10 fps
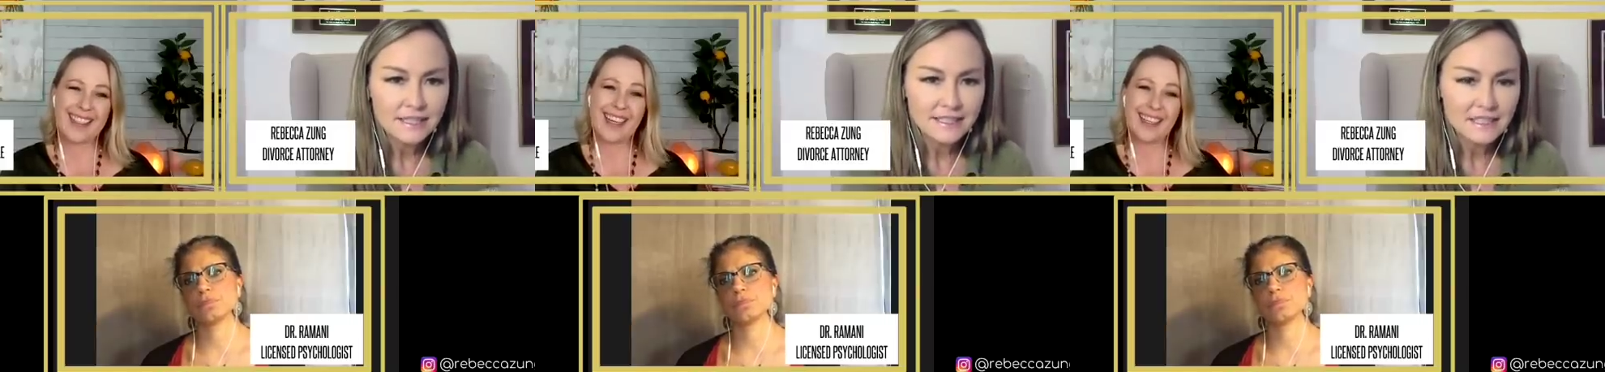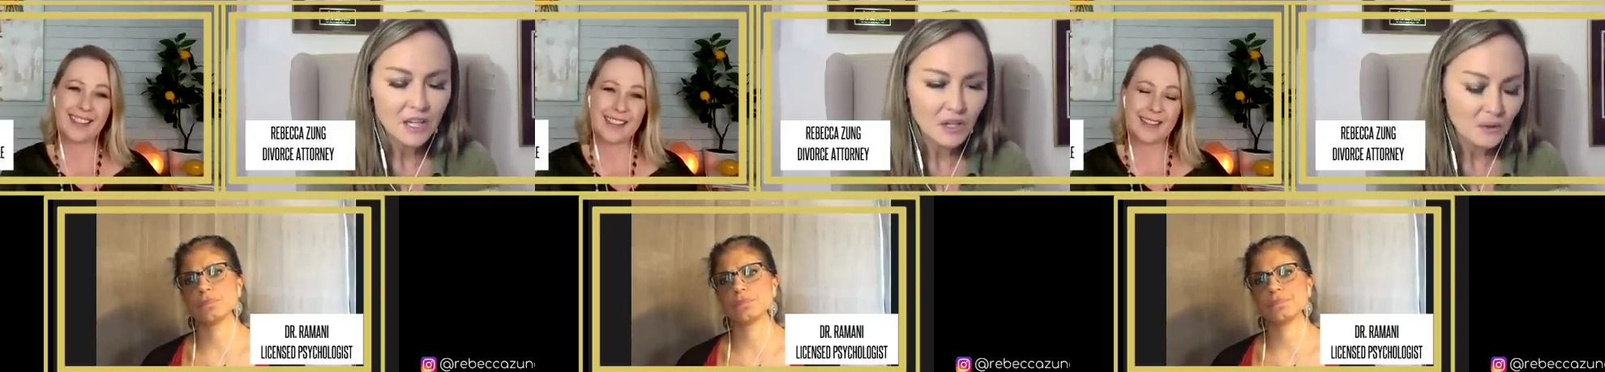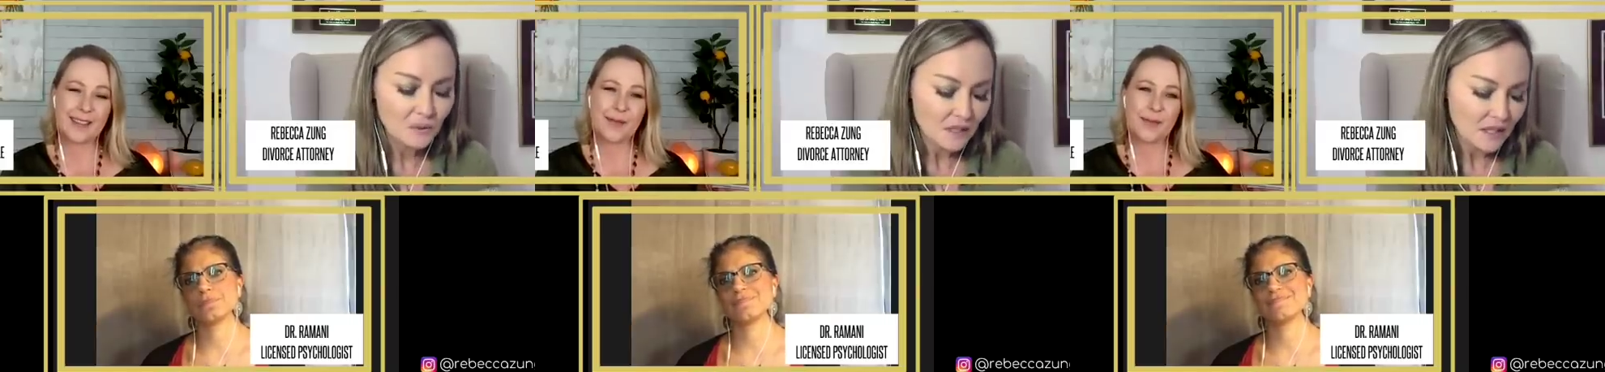Speaker 1: yeah.
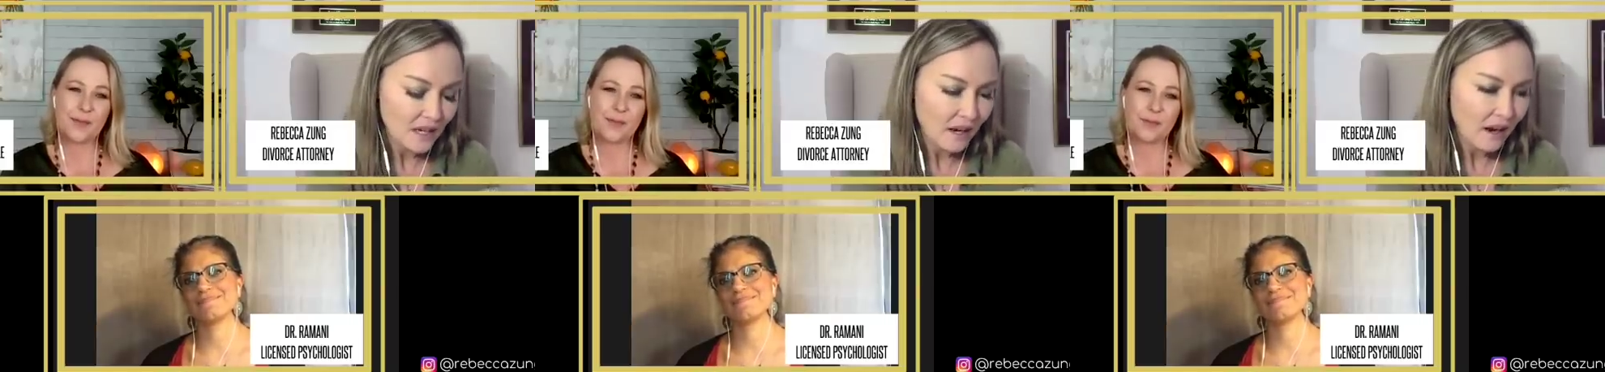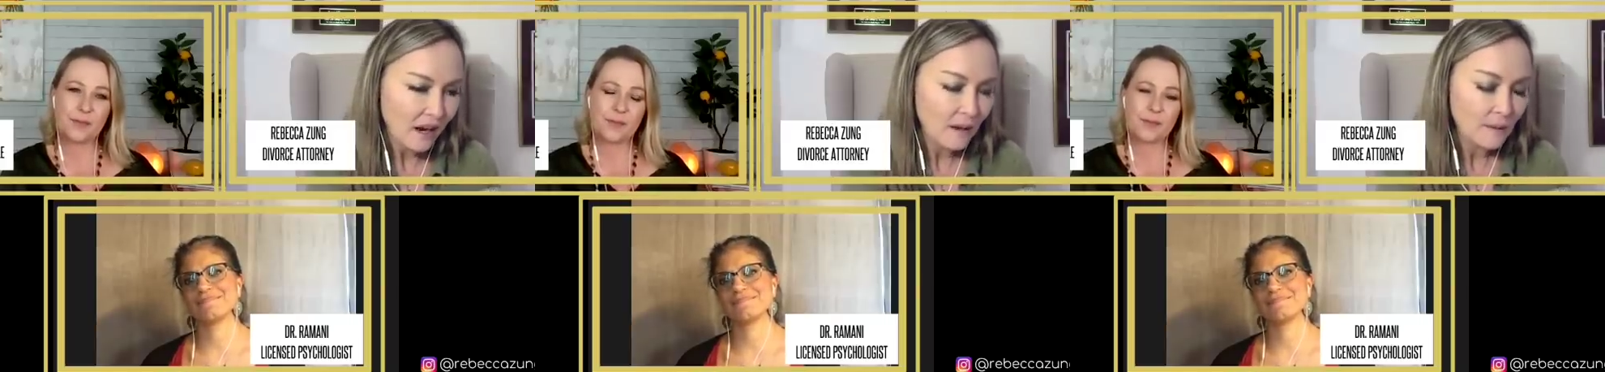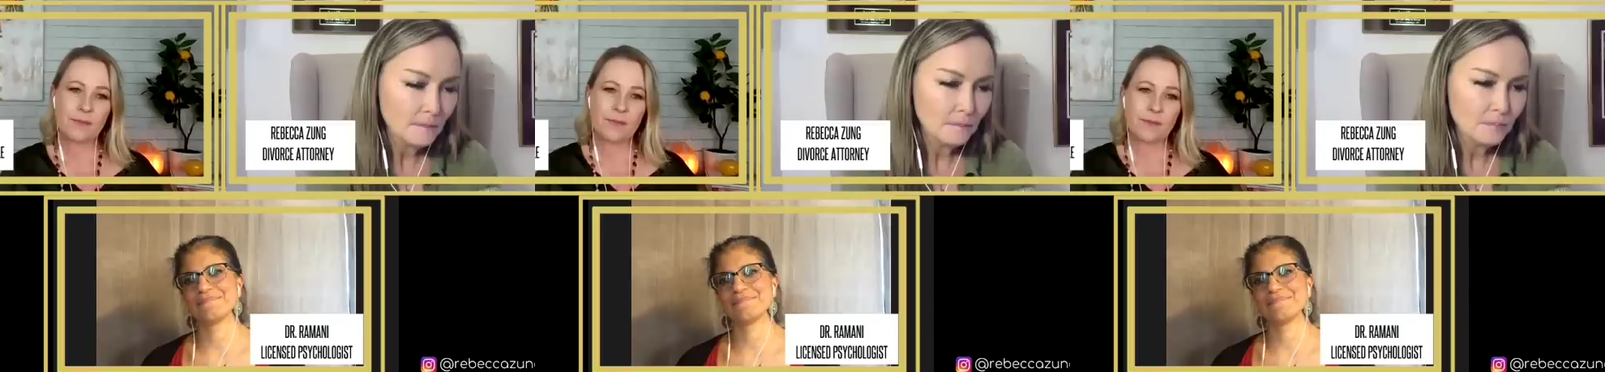So,
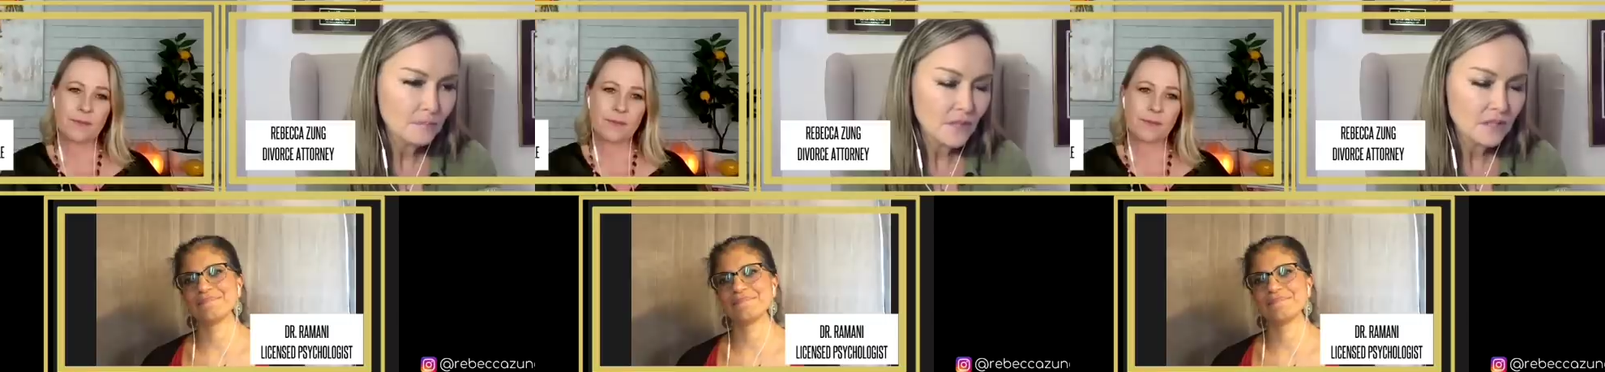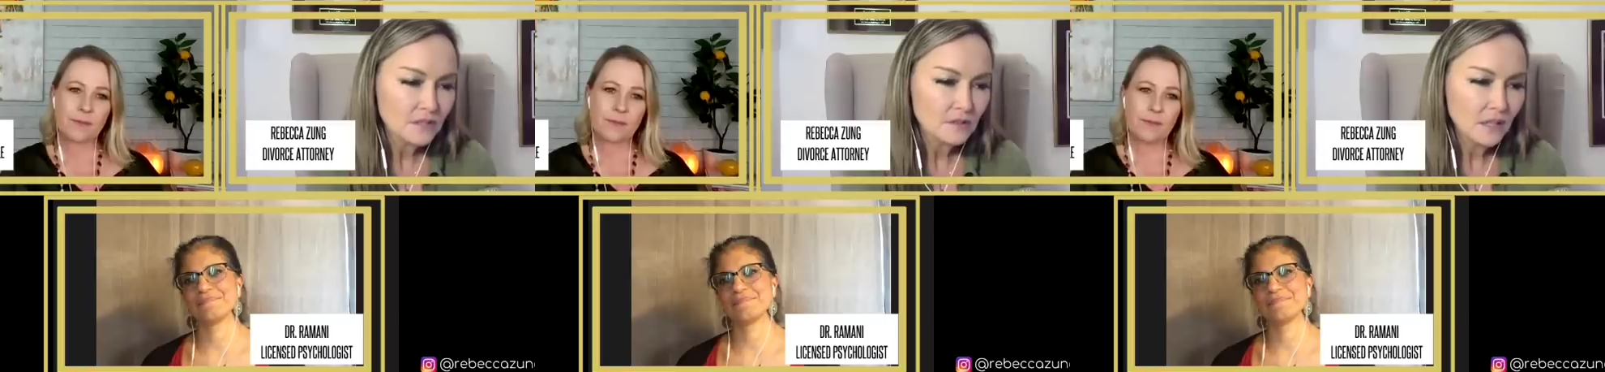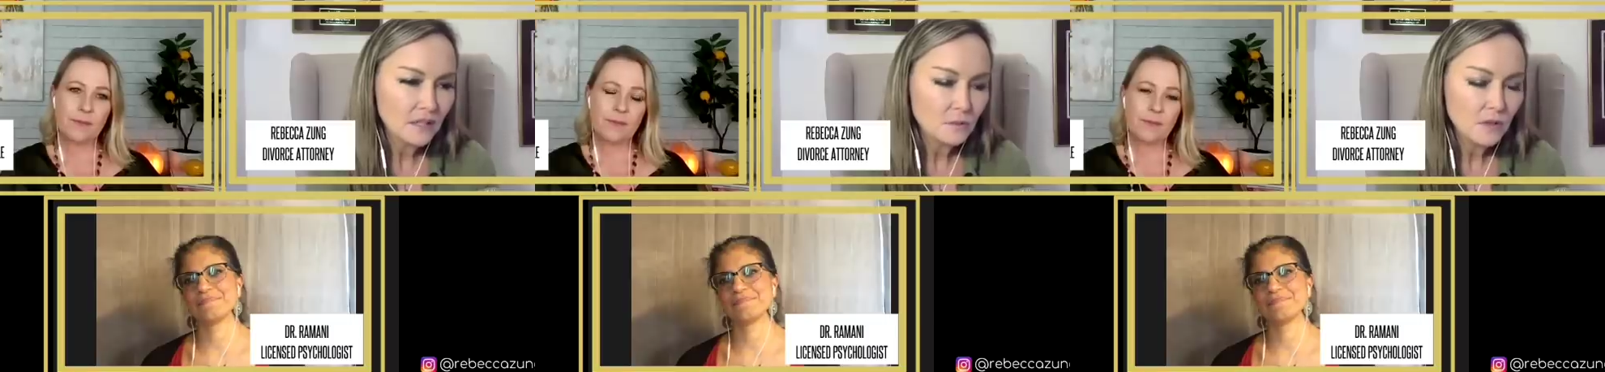um, so
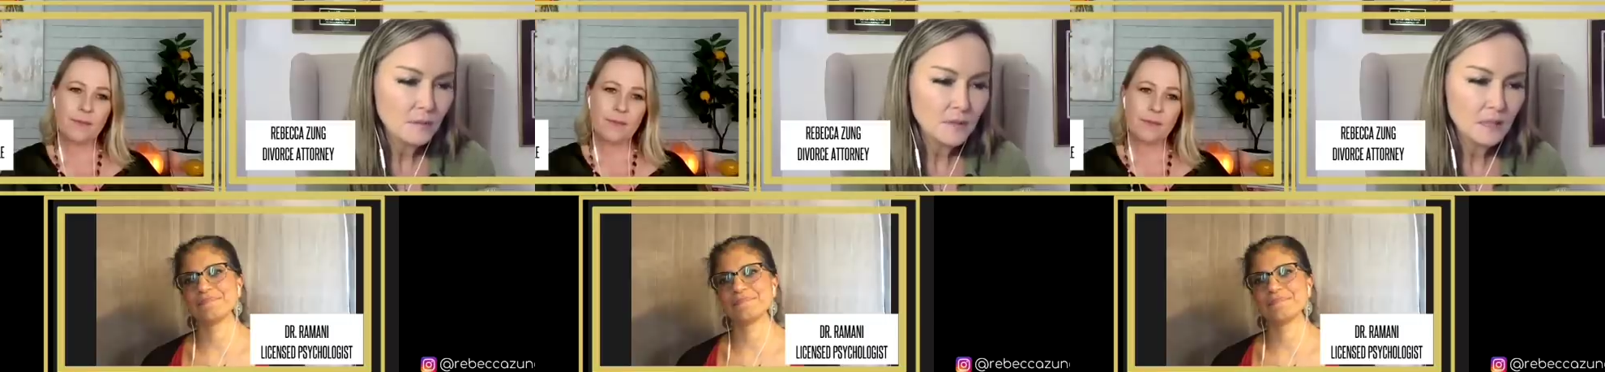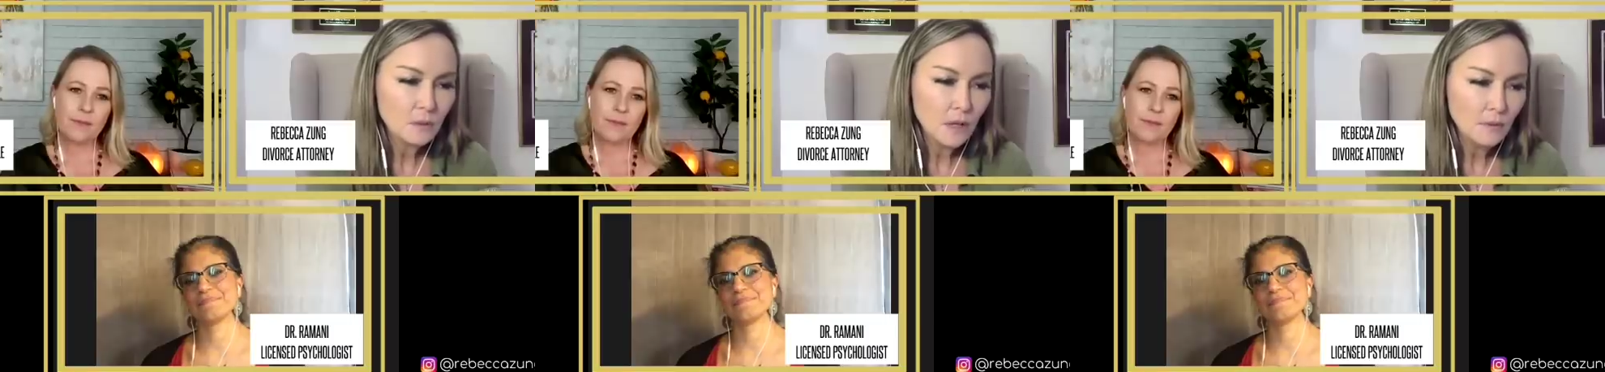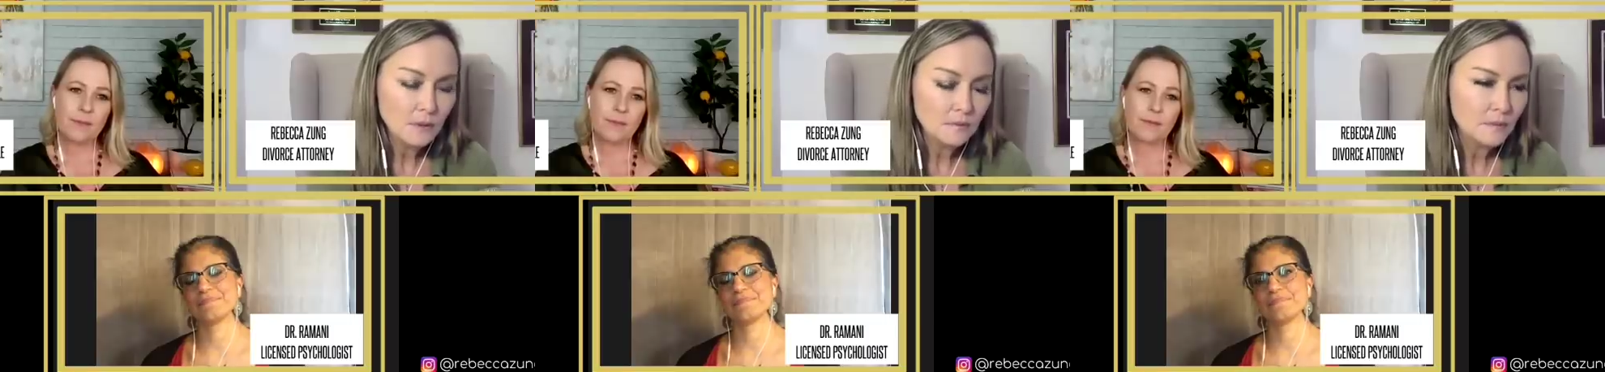dr ramani
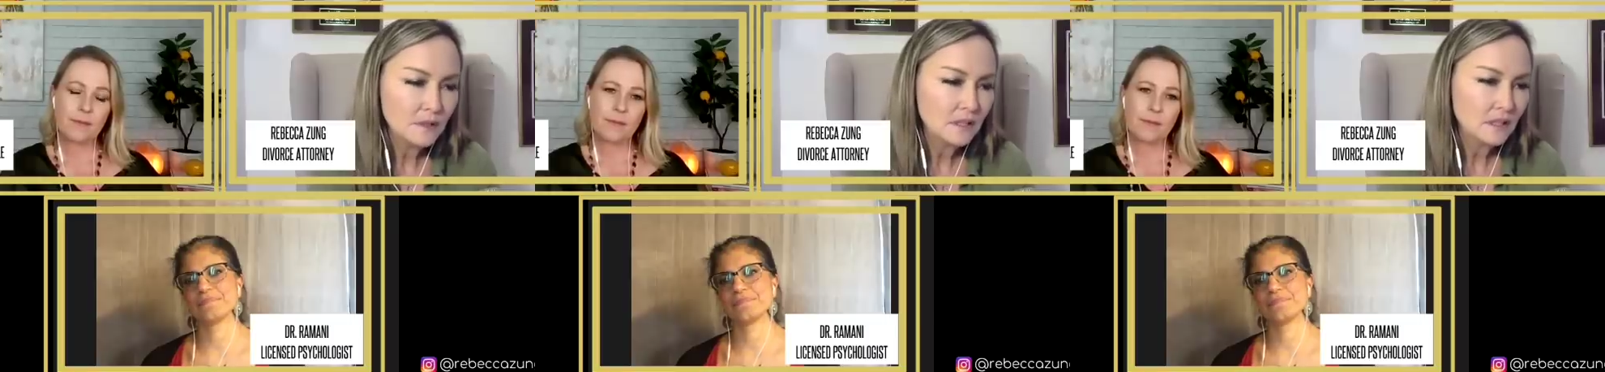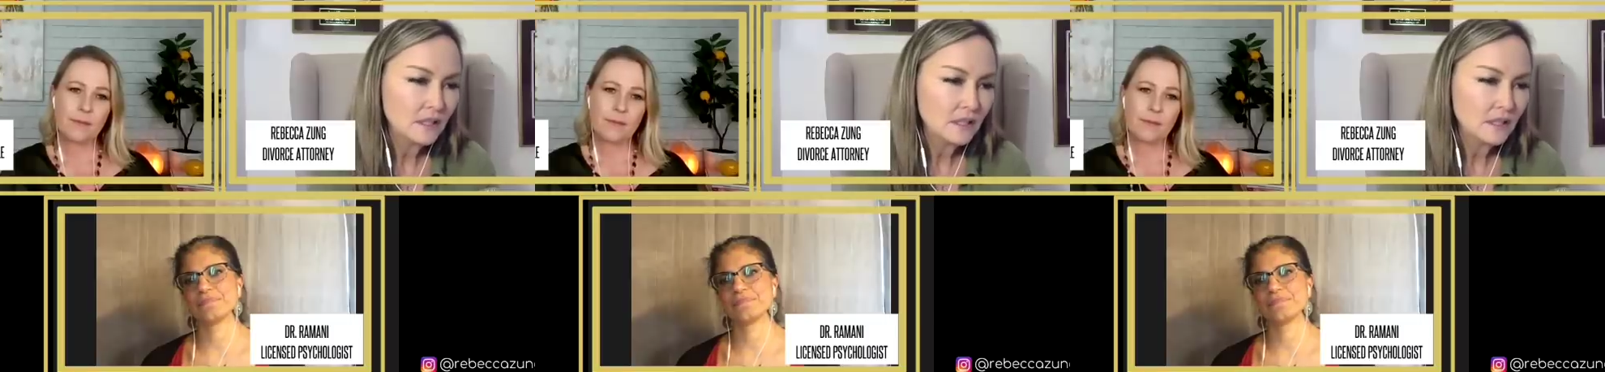what would be